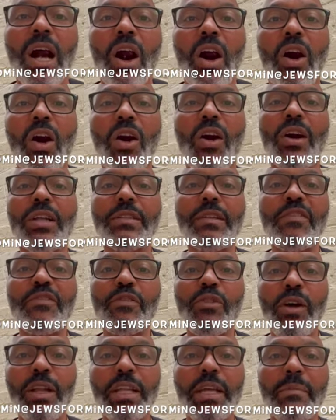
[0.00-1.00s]
on
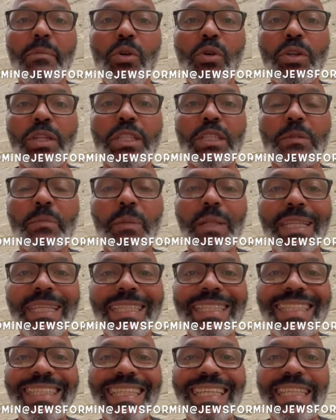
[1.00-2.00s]
Friday mornings,
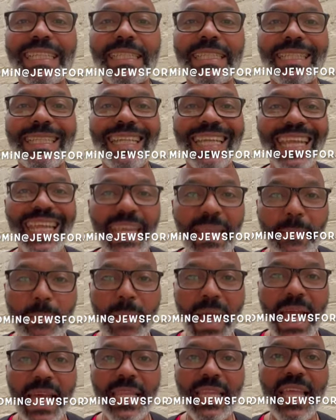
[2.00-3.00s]
please send us an
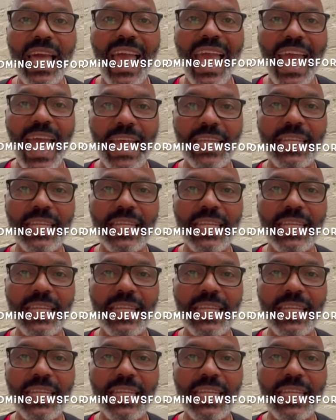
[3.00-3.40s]
email at